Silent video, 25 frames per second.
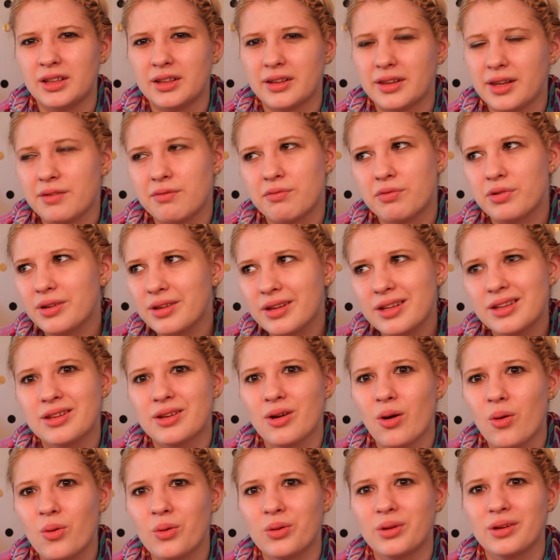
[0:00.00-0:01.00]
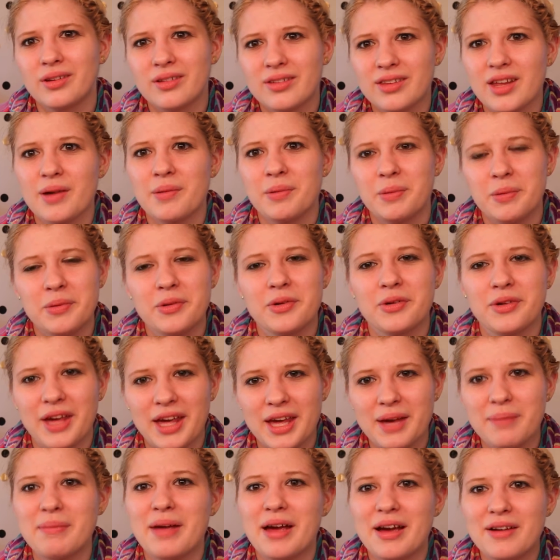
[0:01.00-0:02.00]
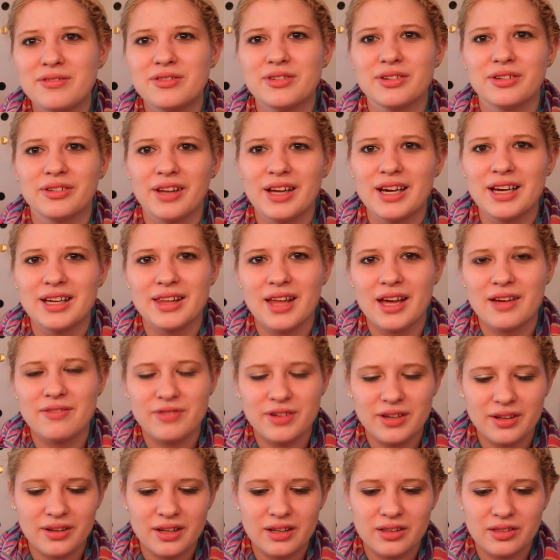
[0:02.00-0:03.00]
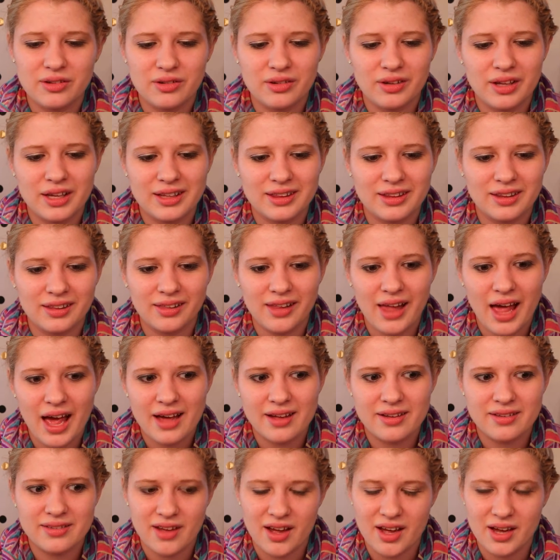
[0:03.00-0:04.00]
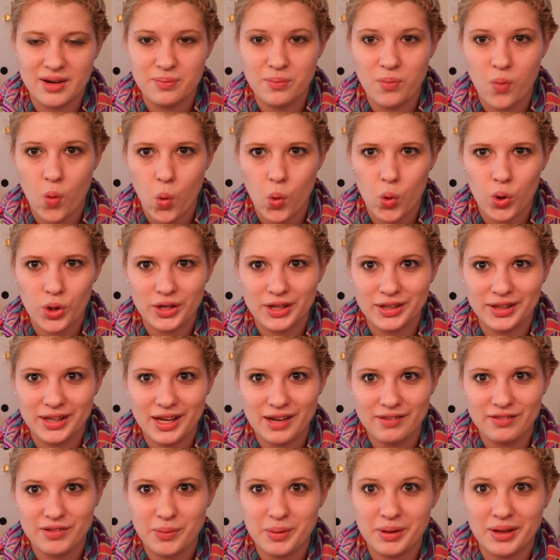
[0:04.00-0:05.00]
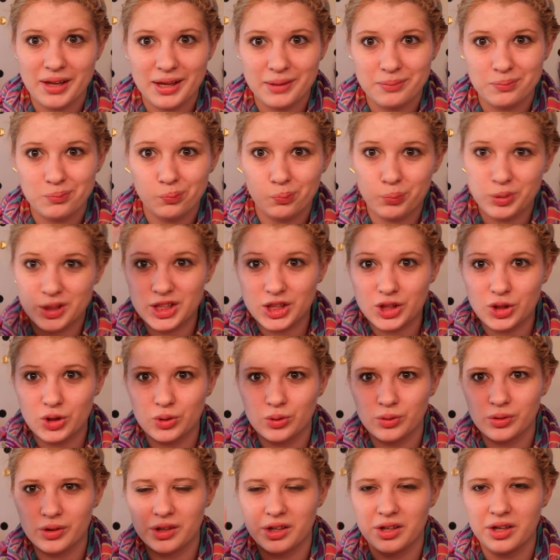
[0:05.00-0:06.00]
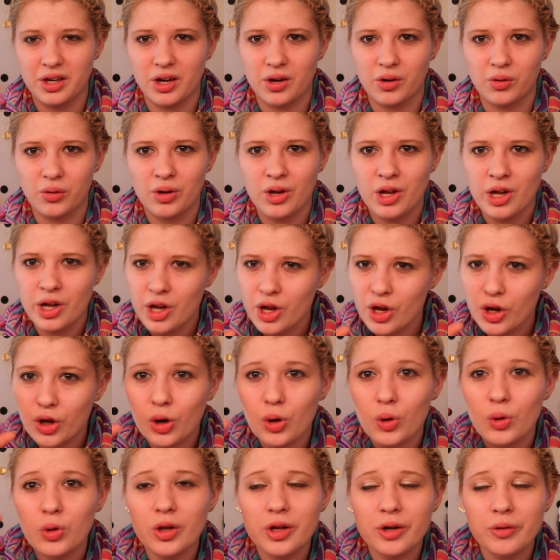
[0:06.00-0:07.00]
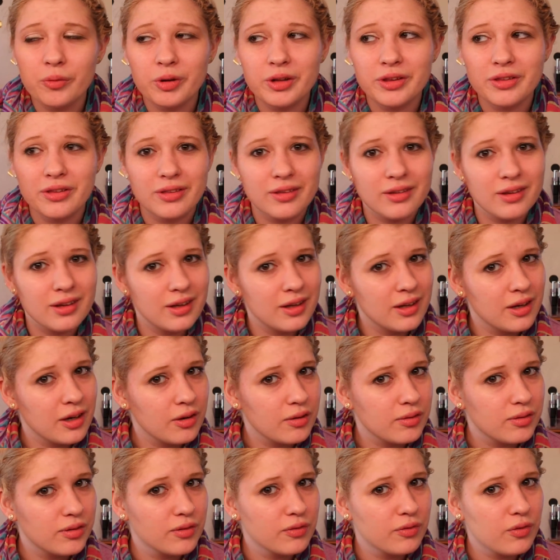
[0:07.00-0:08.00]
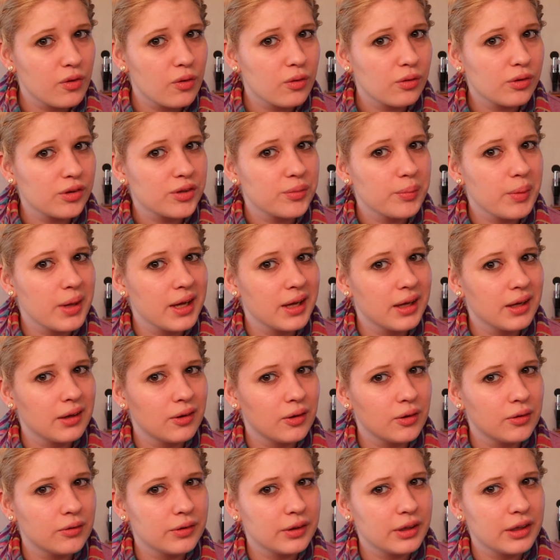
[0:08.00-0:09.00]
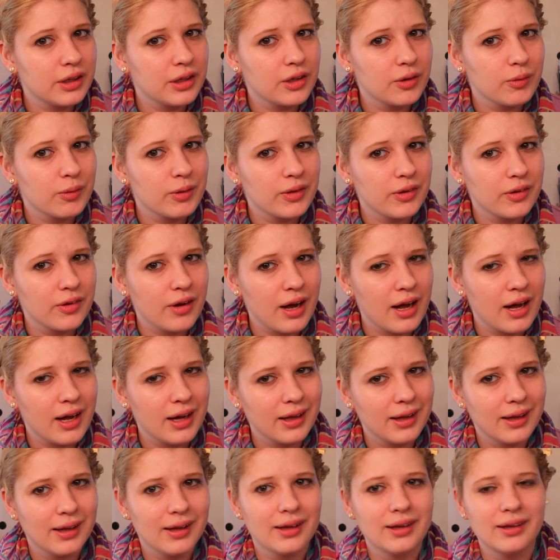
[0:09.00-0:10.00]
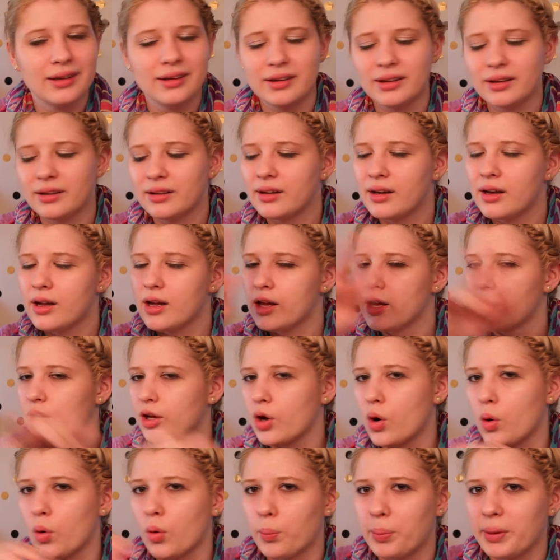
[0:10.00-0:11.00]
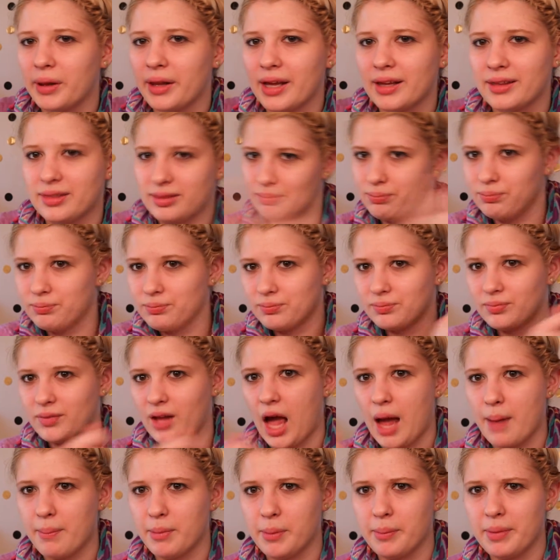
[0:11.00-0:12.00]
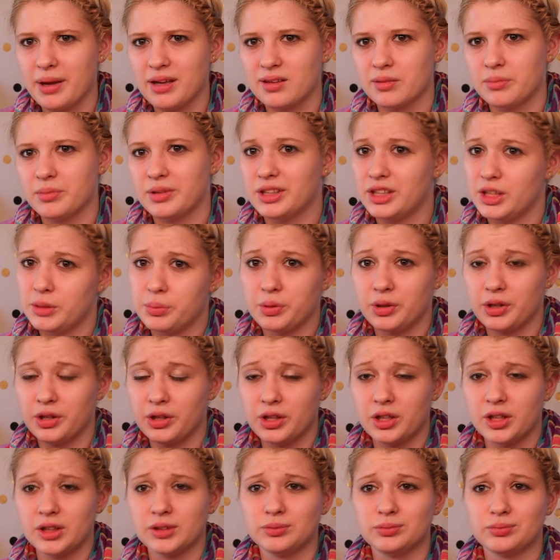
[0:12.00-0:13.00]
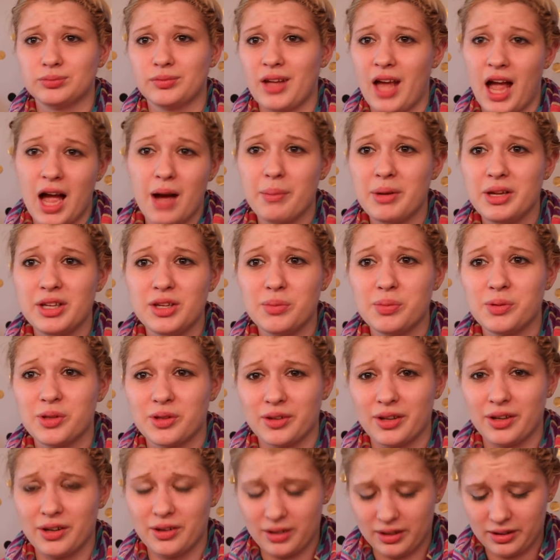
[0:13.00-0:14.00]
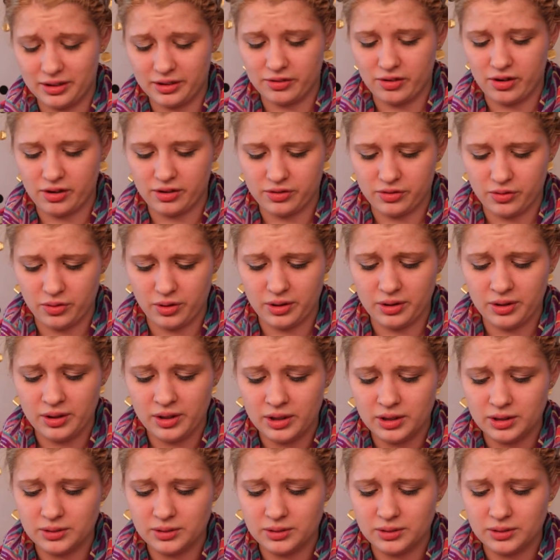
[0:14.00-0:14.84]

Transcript: They really don't step up their game ever. Like, I feel like they're like the last on board, and they have to be like, you know, go look what, you know, Sephora's making over here with their high end, and go be like, I'm gonna make something cheaper, you know. How many dupes are there in the drugstore?